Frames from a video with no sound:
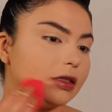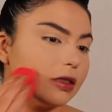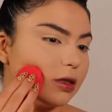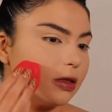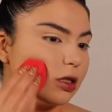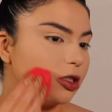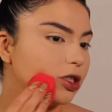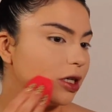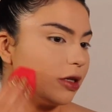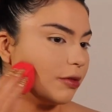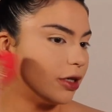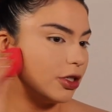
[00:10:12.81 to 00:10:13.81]
and the
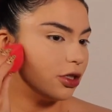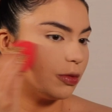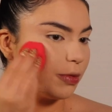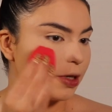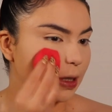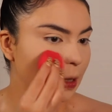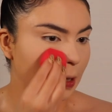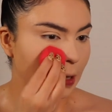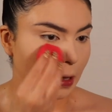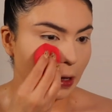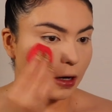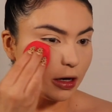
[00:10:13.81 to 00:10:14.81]
shade range is pretty
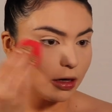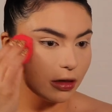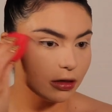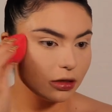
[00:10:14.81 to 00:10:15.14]
good.